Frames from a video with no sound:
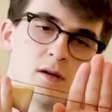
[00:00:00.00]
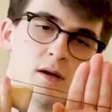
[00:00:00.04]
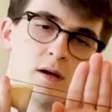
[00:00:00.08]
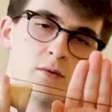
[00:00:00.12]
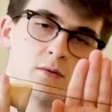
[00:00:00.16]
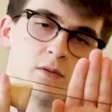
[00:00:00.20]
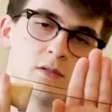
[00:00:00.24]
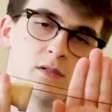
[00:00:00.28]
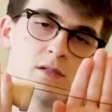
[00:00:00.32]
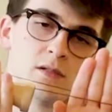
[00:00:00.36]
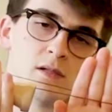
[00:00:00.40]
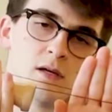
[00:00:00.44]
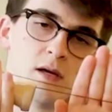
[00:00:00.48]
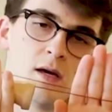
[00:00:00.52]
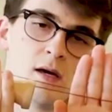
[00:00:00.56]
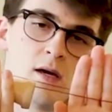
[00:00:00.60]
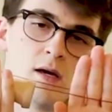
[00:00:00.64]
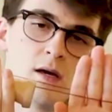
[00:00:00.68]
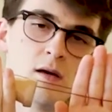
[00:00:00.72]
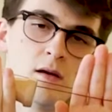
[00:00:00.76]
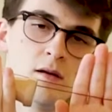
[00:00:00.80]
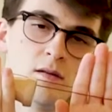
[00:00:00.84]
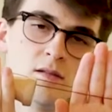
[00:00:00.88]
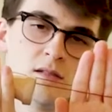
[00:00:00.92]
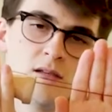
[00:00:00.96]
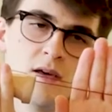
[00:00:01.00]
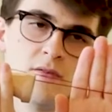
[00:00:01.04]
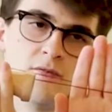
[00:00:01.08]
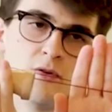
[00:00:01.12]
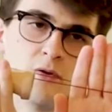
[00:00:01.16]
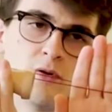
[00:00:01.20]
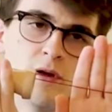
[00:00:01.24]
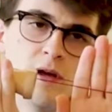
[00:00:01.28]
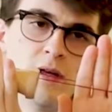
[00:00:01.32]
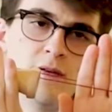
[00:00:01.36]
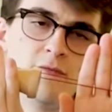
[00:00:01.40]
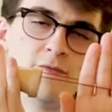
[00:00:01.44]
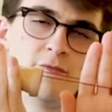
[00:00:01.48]
I would say, 7
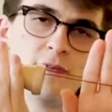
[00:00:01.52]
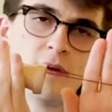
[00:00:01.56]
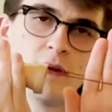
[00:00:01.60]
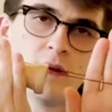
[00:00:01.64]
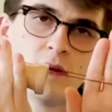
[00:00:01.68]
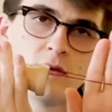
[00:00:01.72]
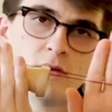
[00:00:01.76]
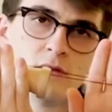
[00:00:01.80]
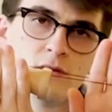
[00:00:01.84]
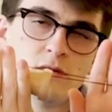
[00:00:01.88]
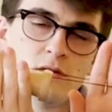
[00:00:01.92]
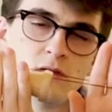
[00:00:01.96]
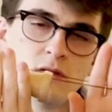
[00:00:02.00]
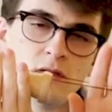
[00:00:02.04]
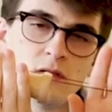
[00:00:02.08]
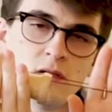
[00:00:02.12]
or 8 fingers,